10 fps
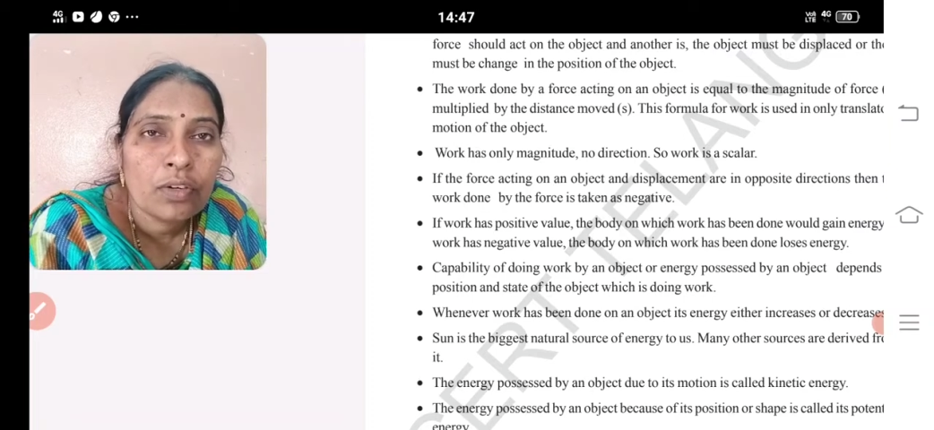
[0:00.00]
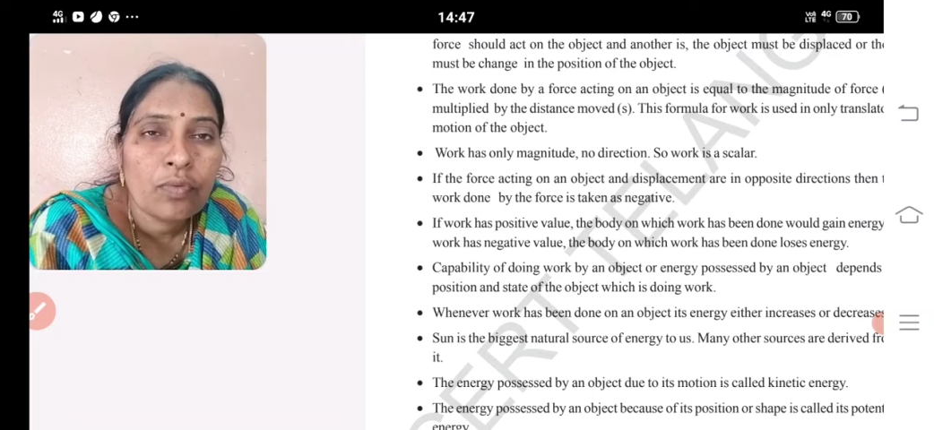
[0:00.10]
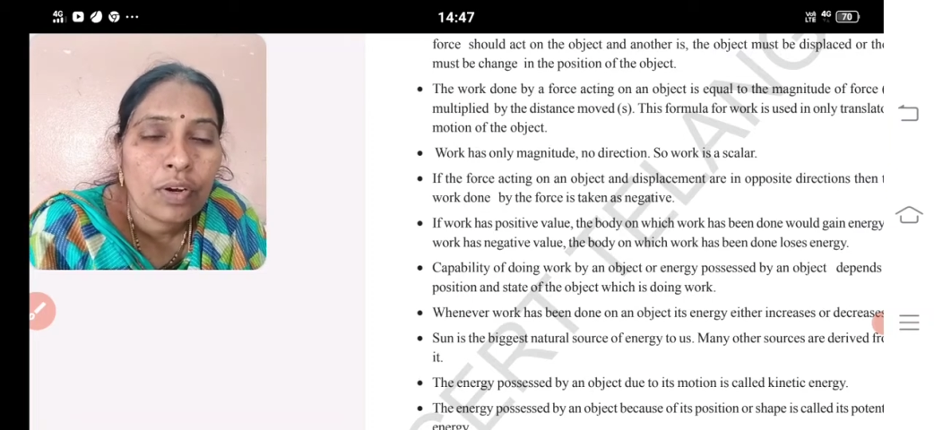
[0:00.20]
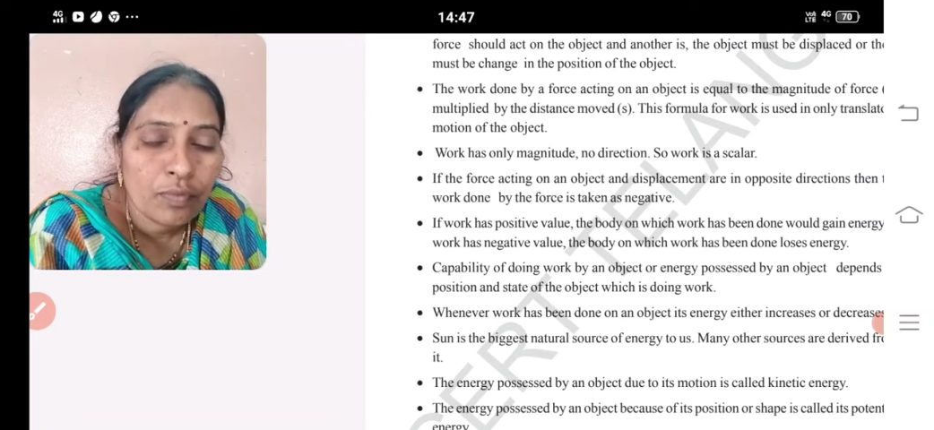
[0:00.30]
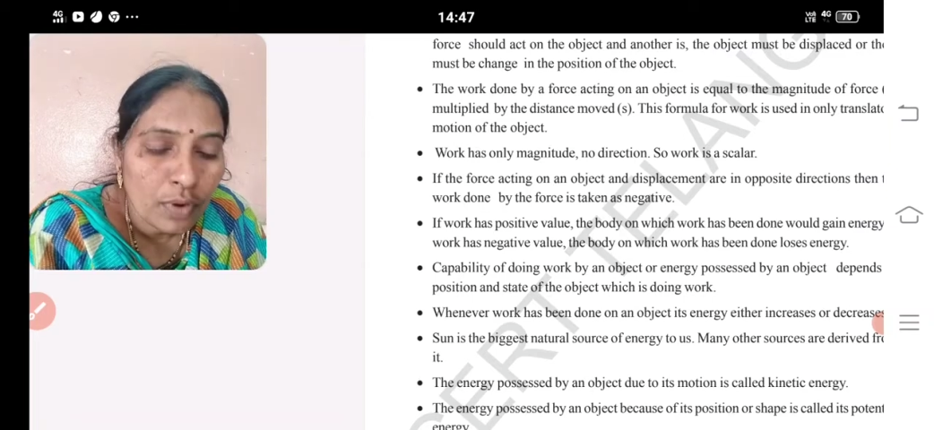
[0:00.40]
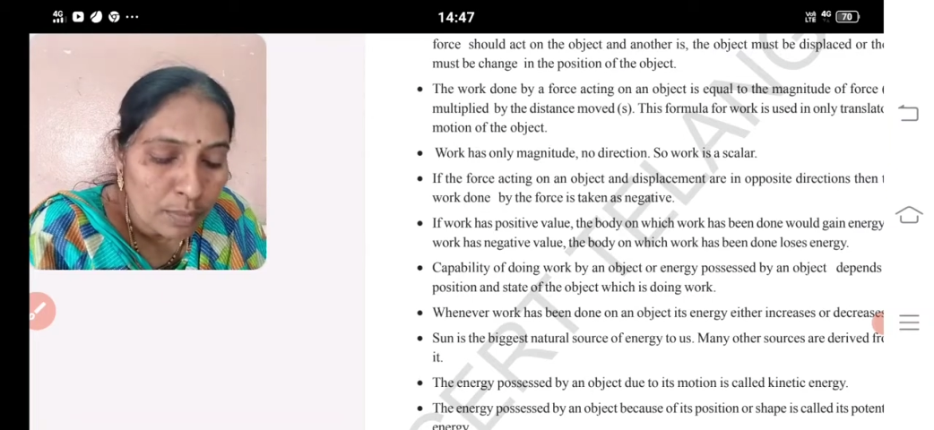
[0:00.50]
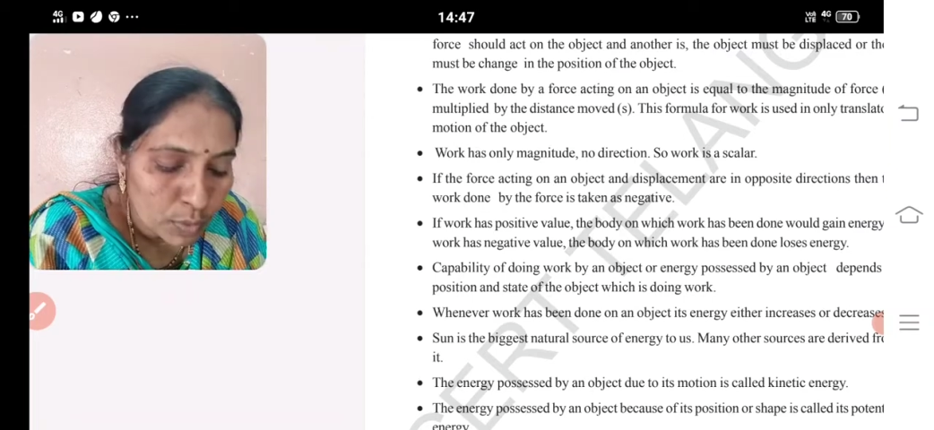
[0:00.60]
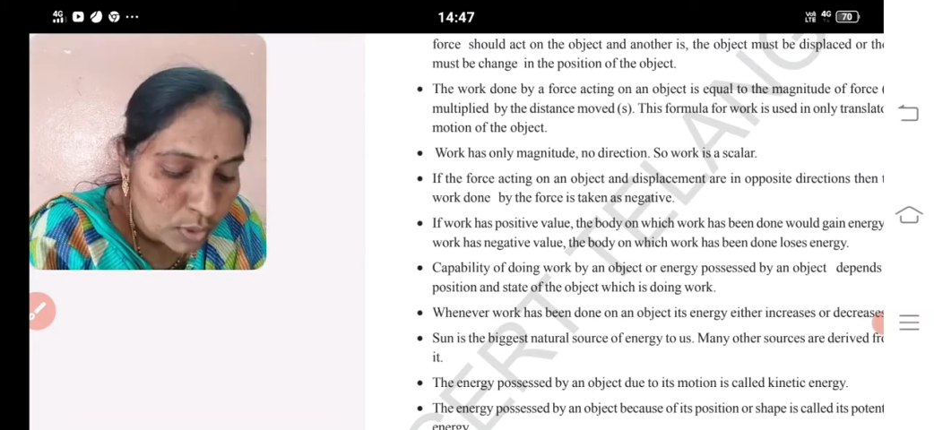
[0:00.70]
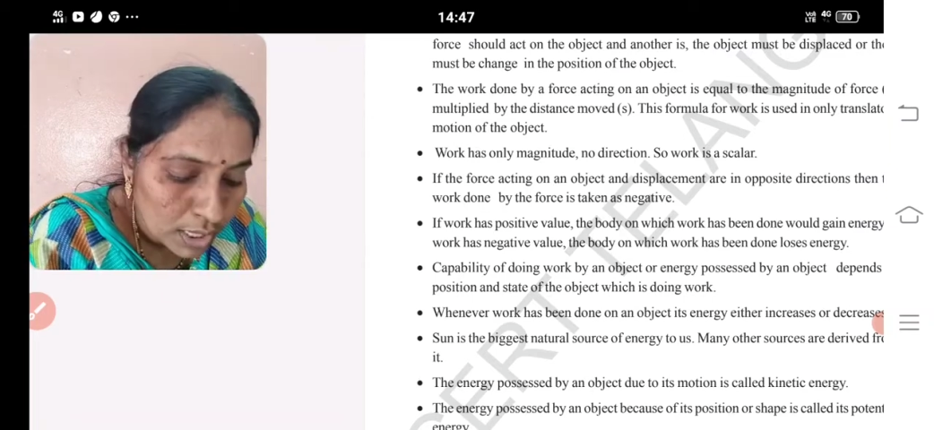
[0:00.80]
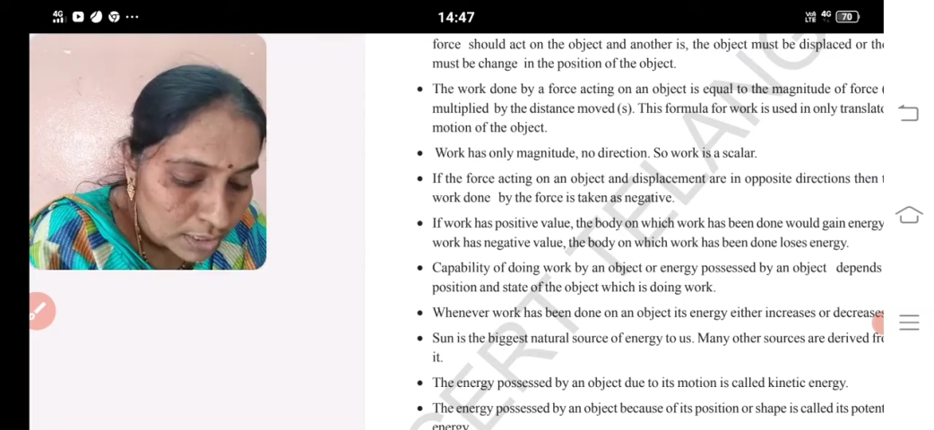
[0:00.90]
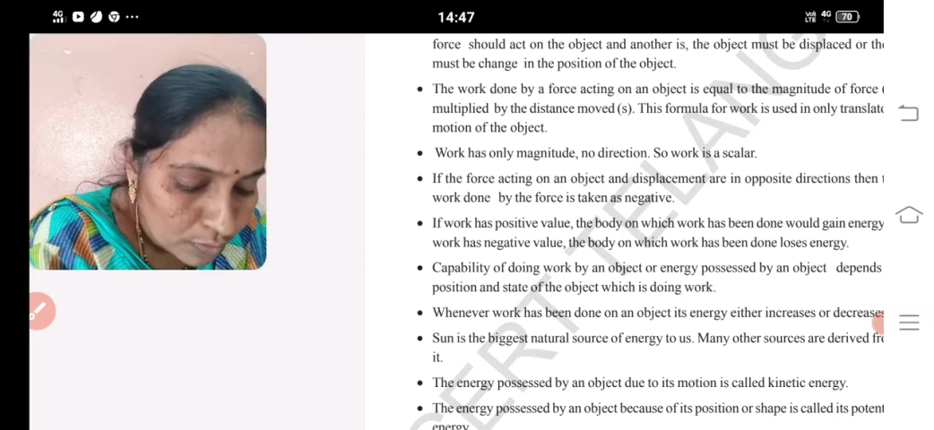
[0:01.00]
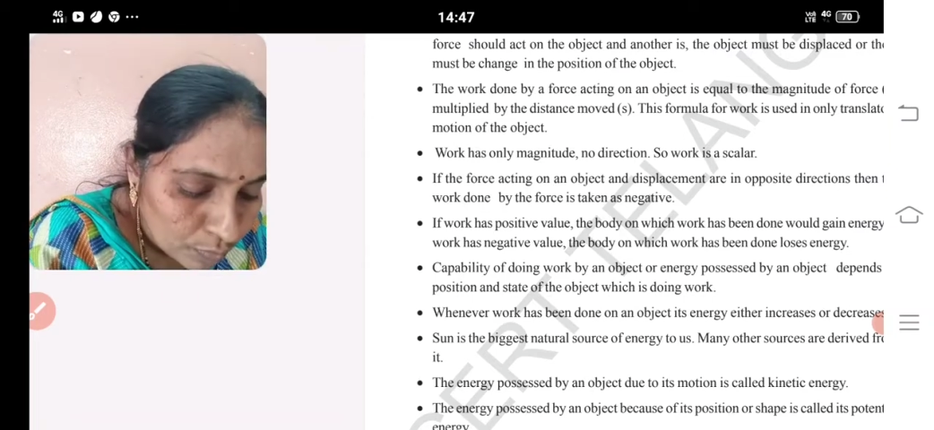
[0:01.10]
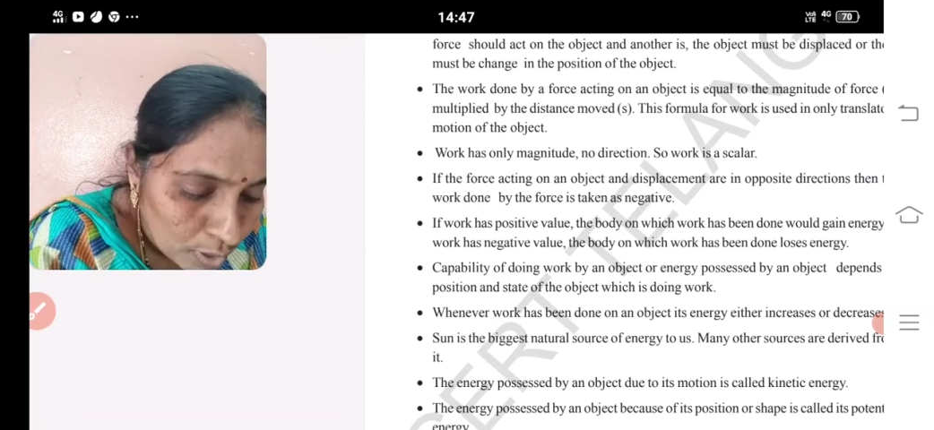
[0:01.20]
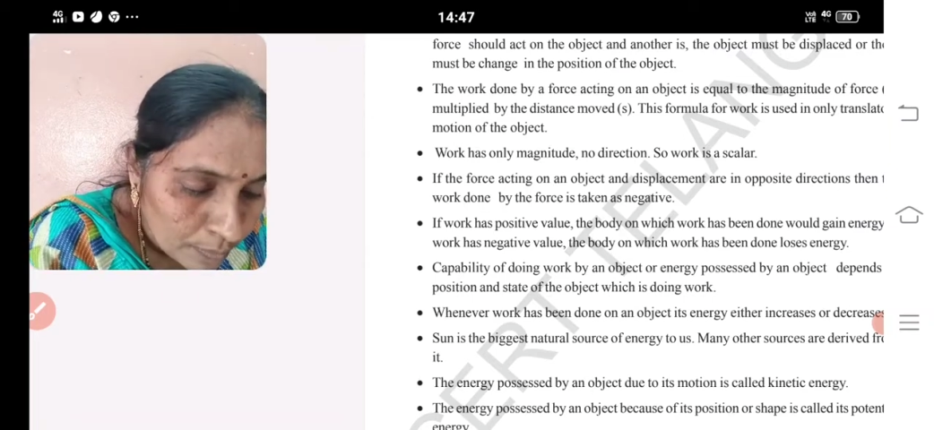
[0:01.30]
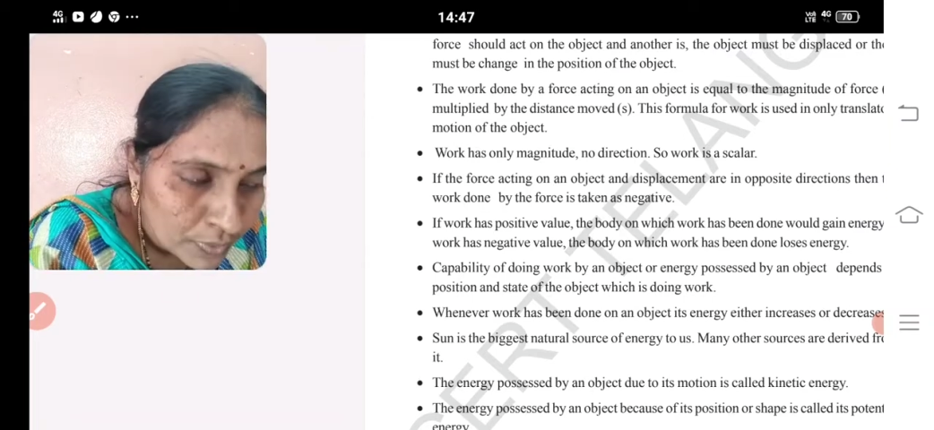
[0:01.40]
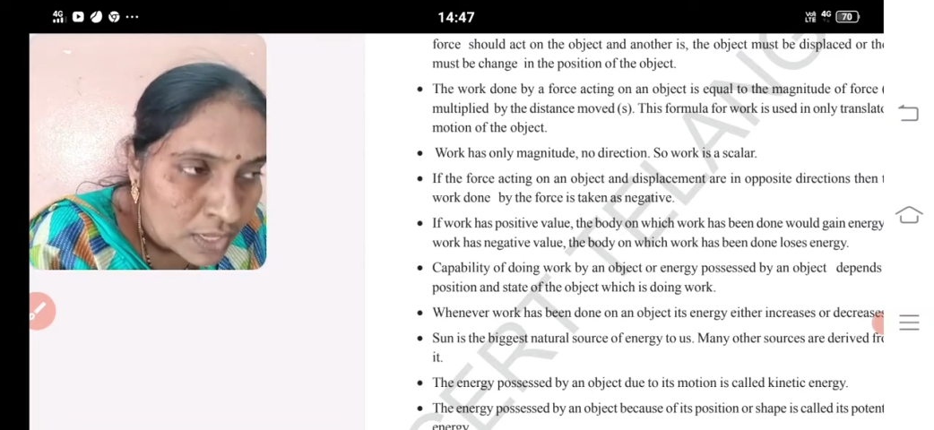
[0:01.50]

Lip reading: to one form to other form,